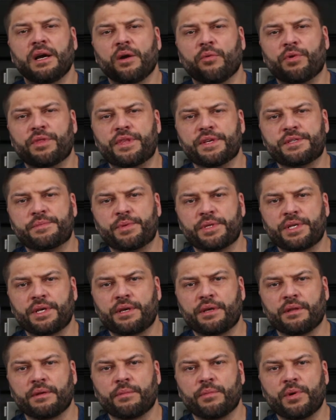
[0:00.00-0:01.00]
with this
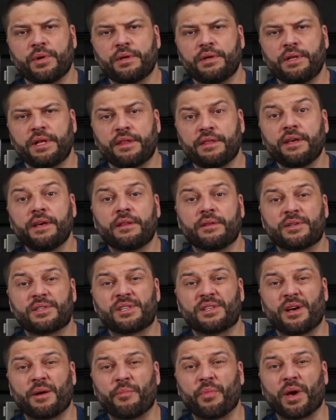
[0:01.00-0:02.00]
particular model. I think it looks a
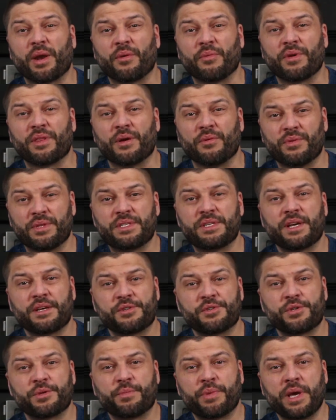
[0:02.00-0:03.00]
lot better without the
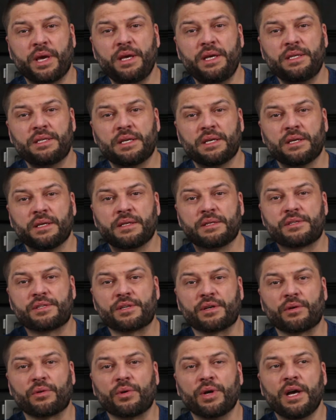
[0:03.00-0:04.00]
textured paint.
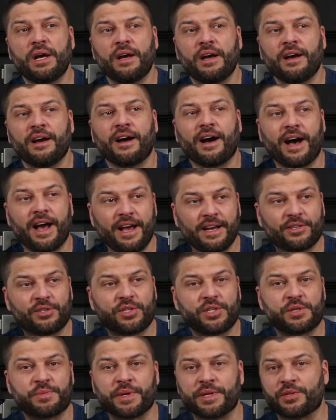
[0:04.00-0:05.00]
So I
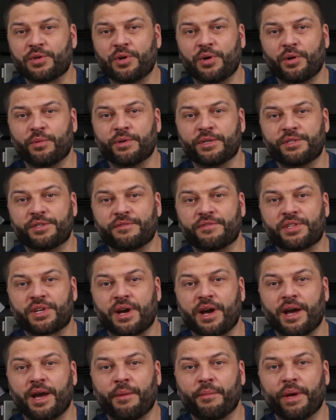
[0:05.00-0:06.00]
actually spent a whole bunch of
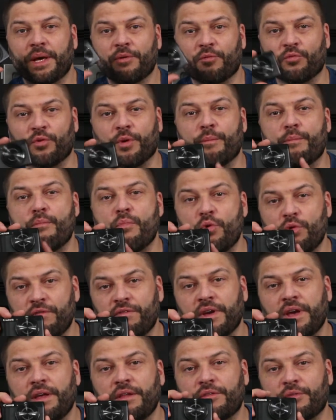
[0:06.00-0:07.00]
time
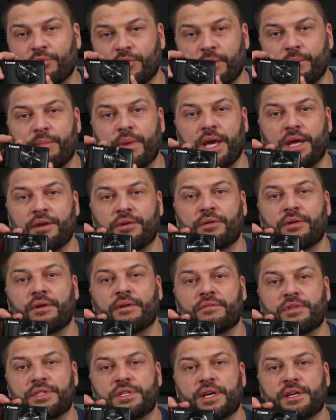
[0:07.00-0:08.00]
removing the remainder
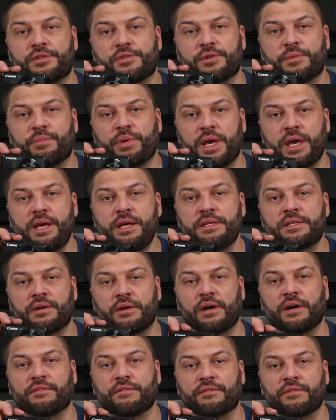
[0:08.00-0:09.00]
of the textured paint
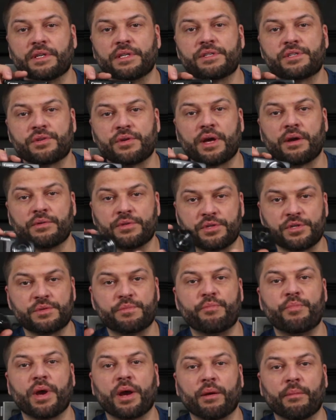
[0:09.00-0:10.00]
off of it, so now it's
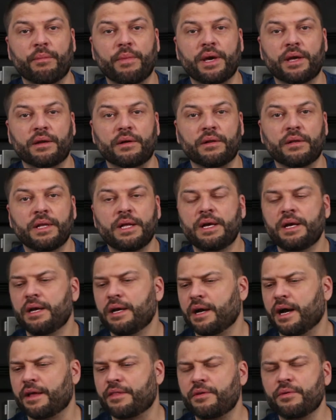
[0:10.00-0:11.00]
just bare metal.
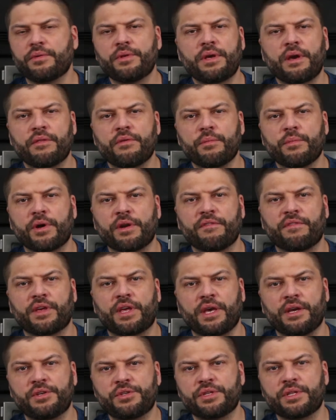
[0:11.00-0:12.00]
The only other
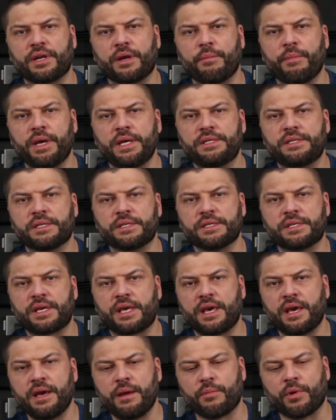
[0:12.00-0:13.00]
modification that I made to this
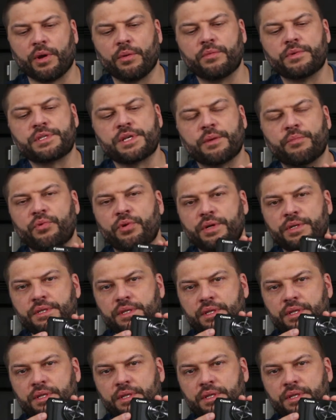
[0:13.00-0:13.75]
camera was I put